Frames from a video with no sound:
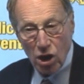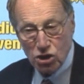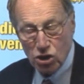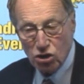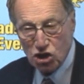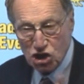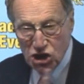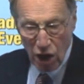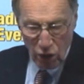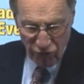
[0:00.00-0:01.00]
to
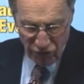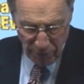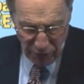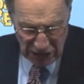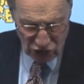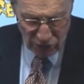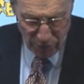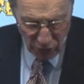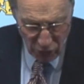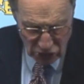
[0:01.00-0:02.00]
shelve the police
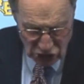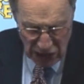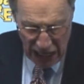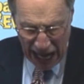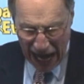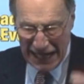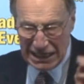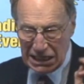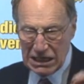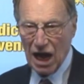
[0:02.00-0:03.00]
reports and
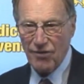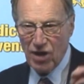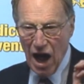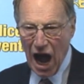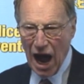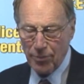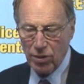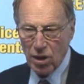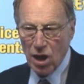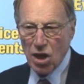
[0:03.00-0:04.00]
to cover up
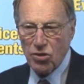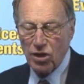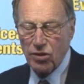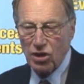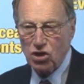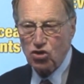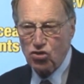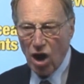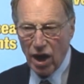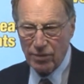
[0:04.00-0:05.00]
the
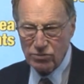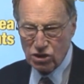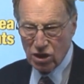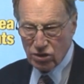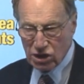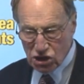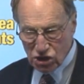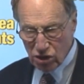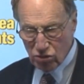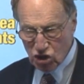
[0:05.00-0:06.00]
crimes that
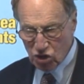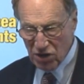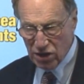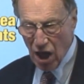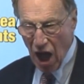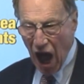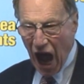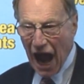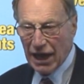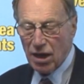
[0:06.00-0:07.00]
Cyril Smith
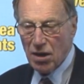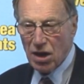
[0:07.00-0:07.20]
had